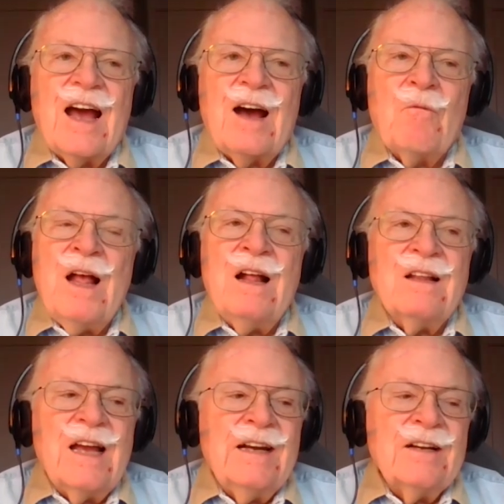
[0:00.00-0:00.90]

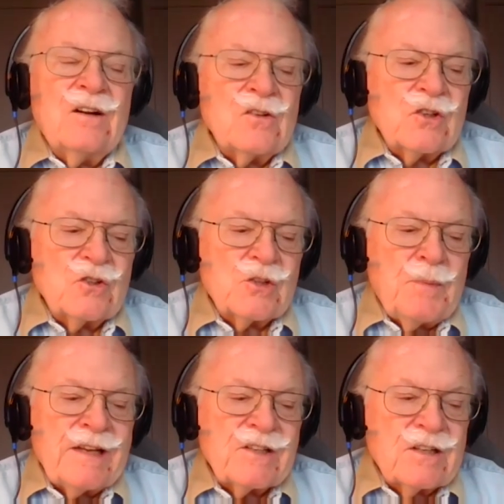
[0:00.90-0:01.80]
well, and it also
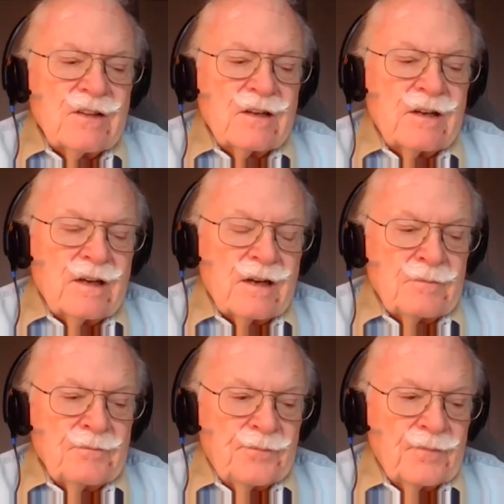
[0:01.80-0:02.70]
speaks to
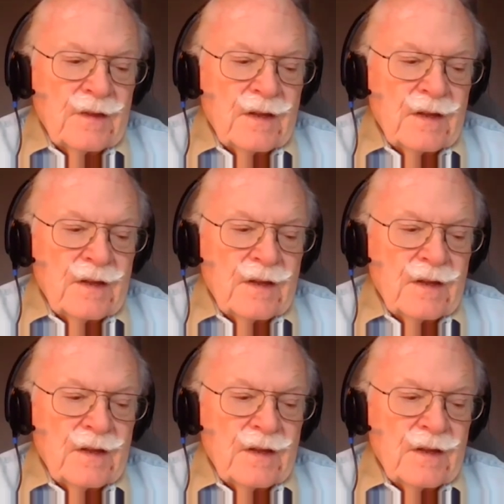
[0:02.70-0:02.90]
the